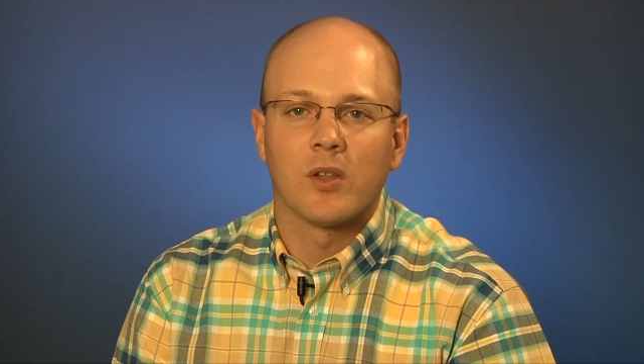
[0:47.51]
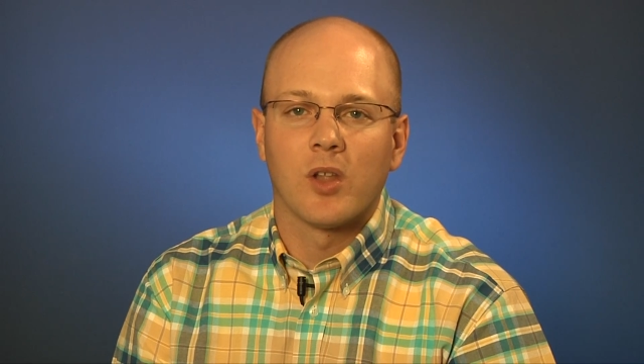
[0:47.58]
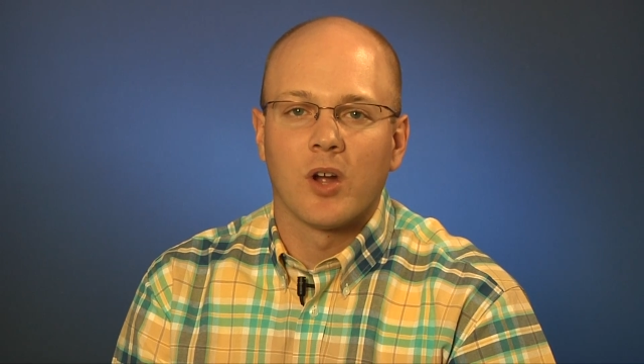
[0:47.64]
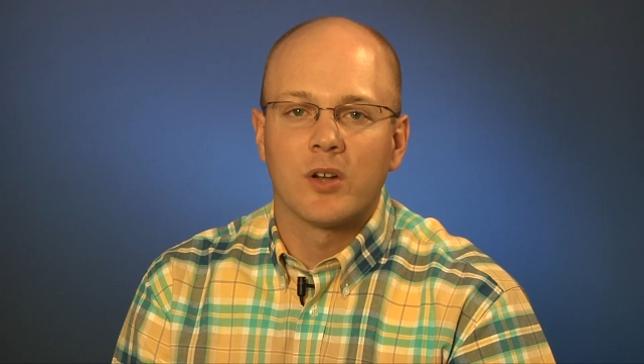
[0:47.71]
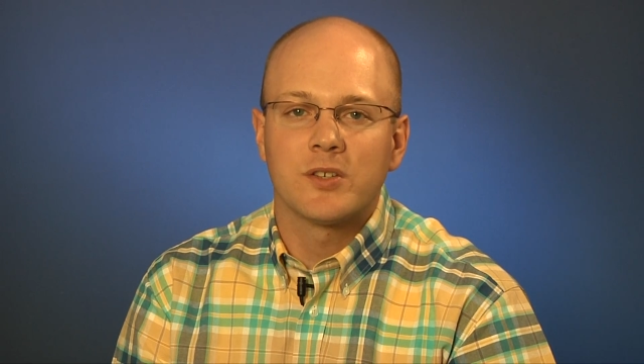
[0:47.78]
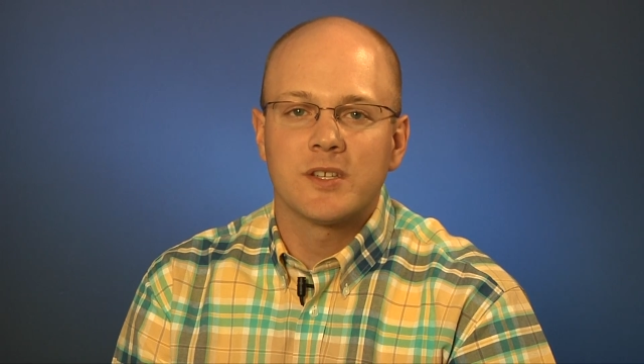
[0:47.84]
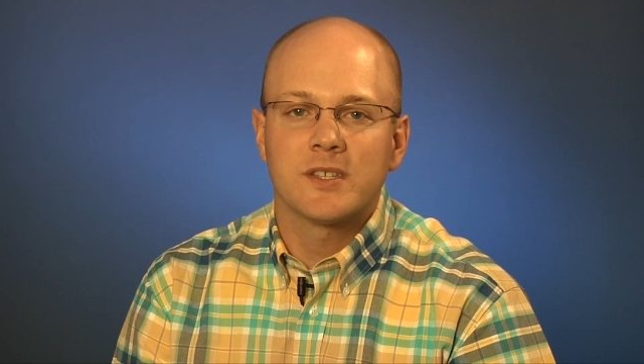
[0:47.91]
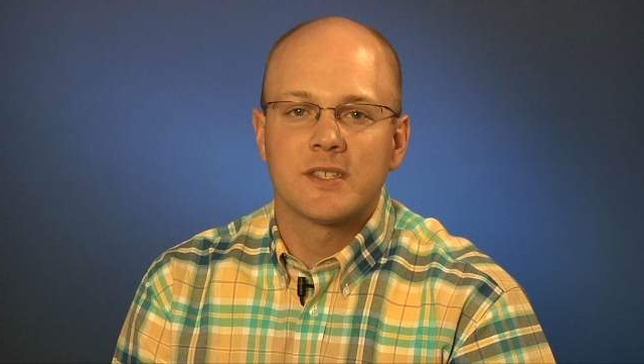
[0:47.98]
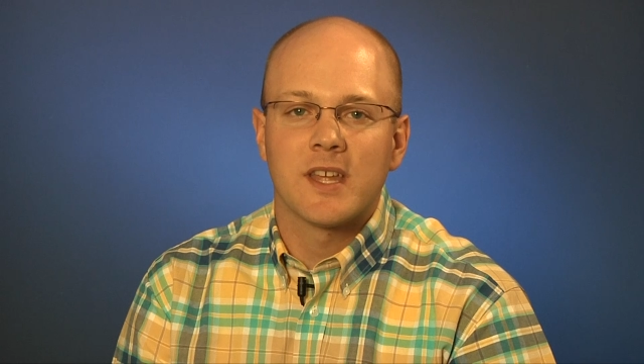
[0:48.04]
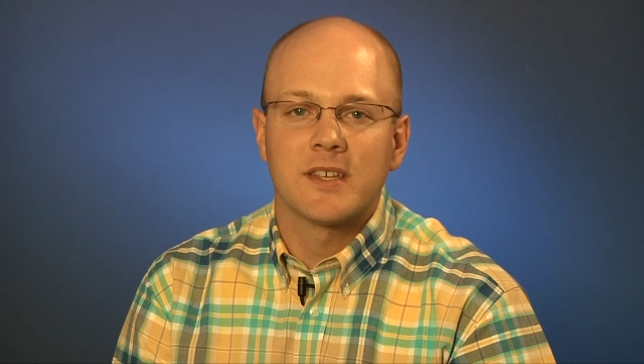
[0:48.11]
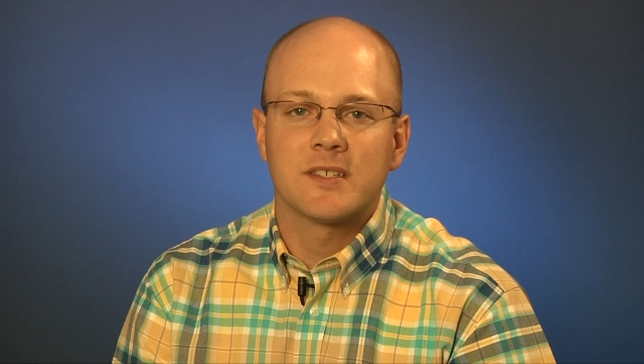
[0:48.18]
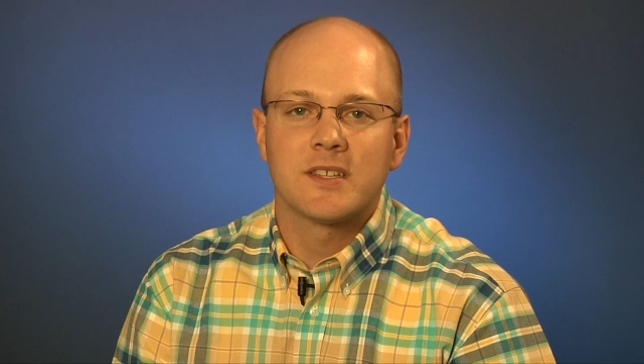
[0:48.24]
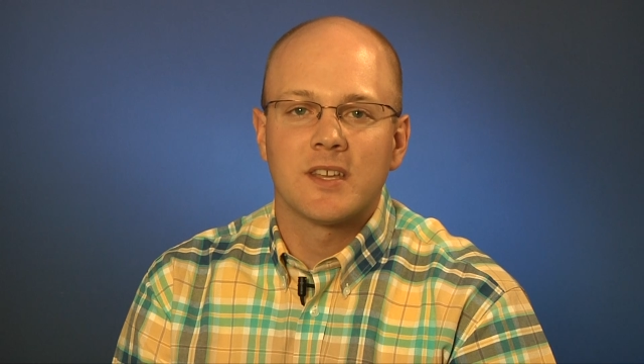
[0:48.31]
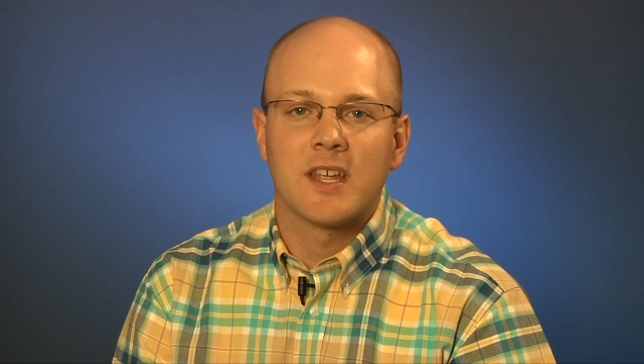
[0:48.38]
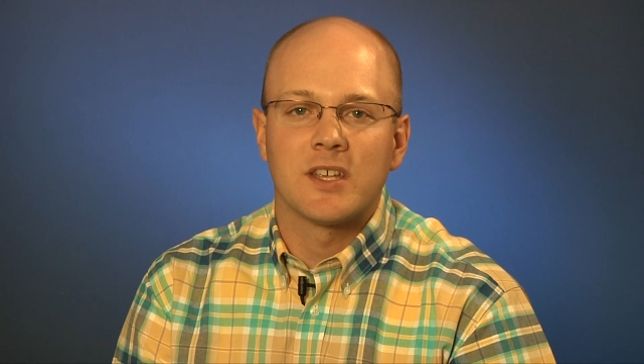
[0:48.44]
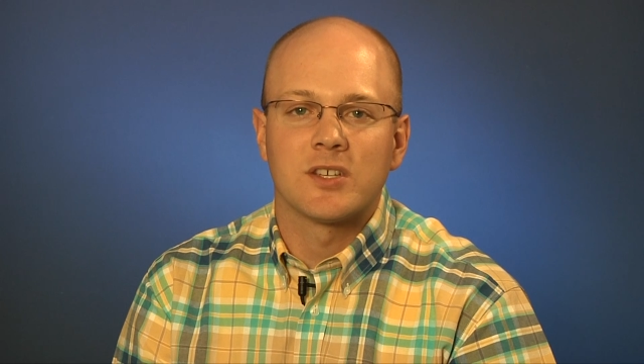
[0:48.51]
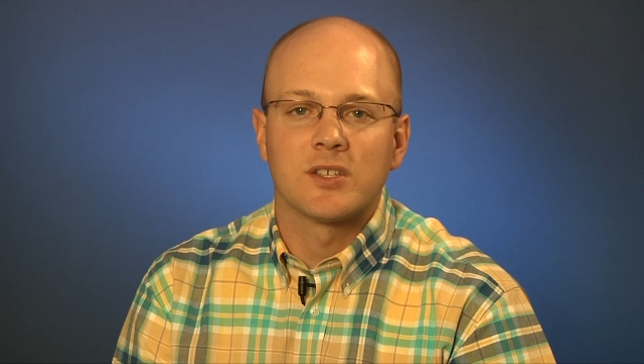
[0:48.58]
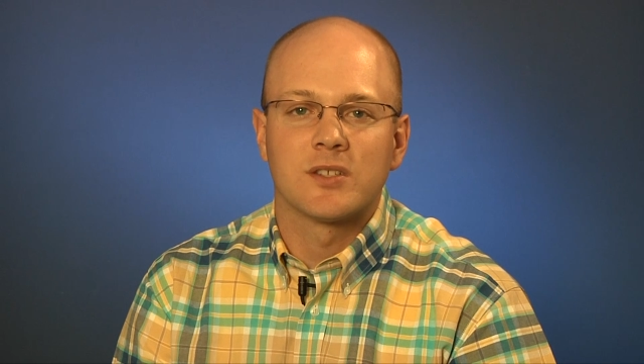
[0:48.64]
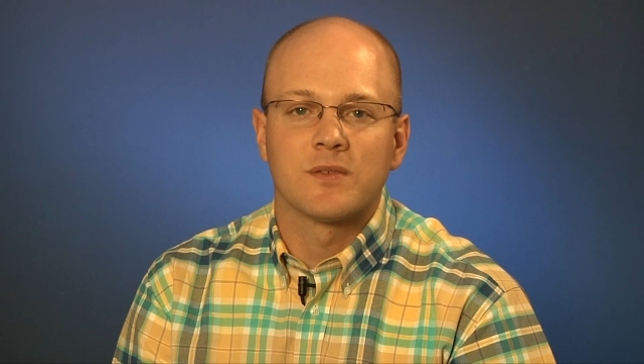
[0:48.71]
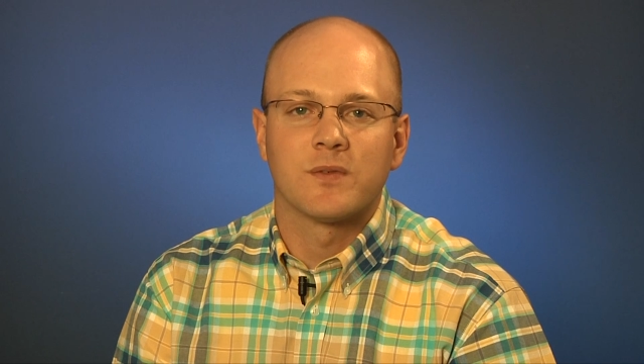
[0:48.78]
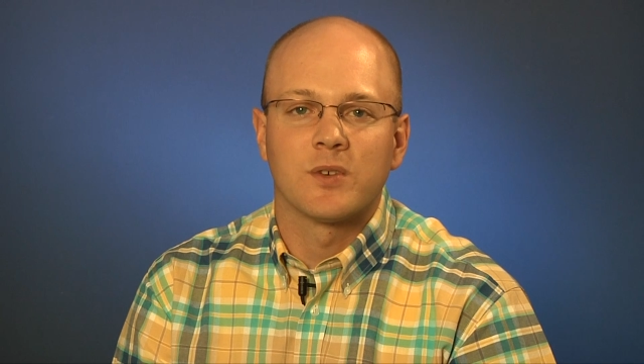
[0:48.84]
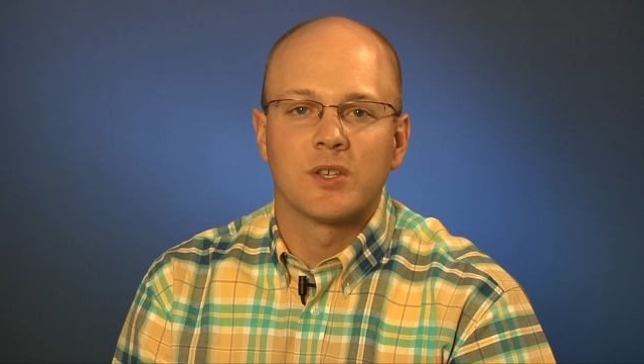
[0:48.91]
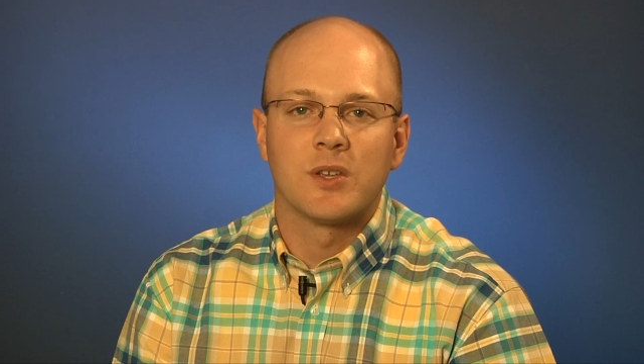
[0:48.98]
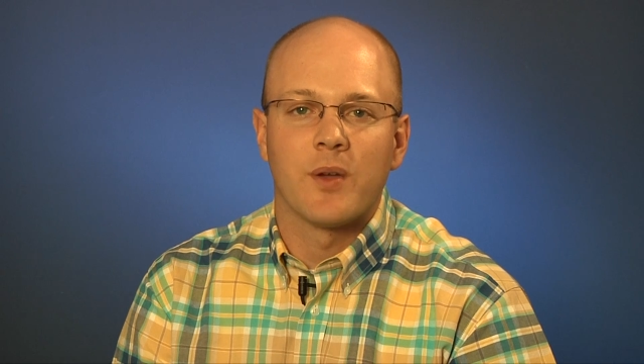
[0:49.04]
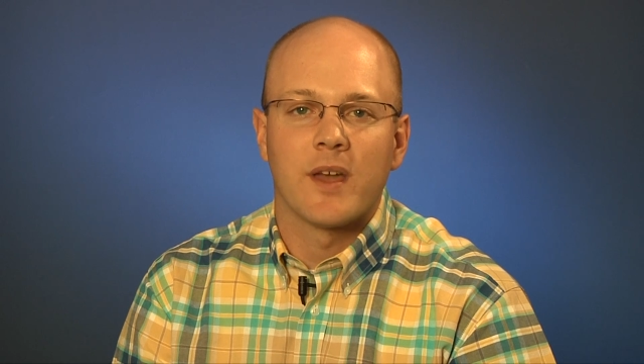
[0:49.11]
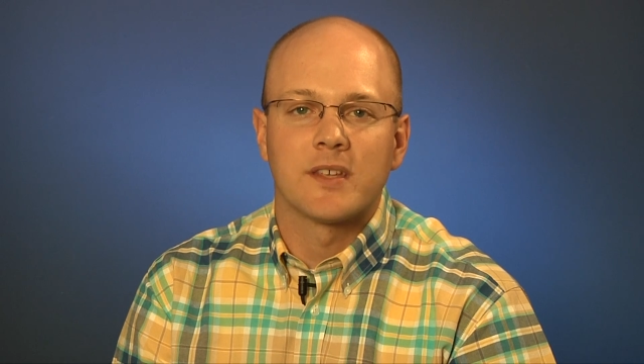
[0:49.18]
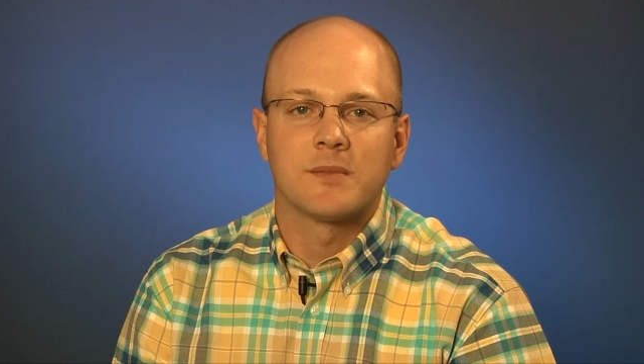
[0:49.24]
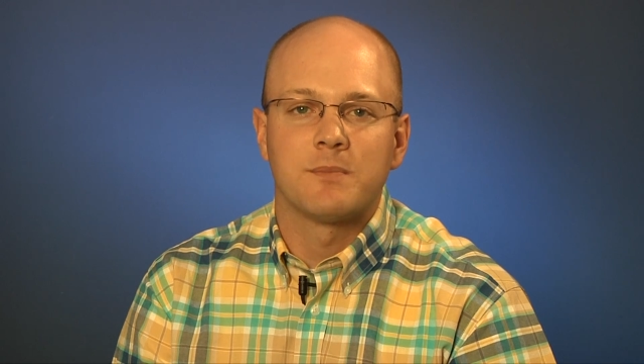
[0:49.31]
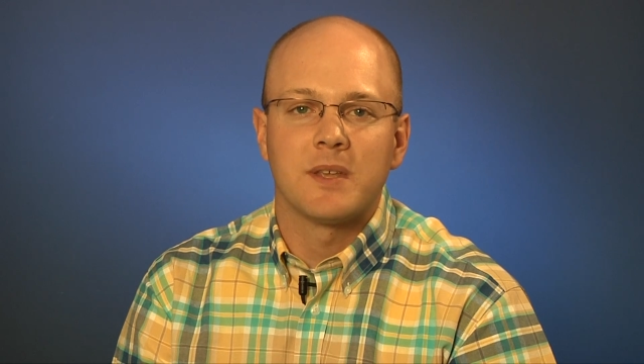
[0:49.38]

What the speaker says: largest destinations for U.S.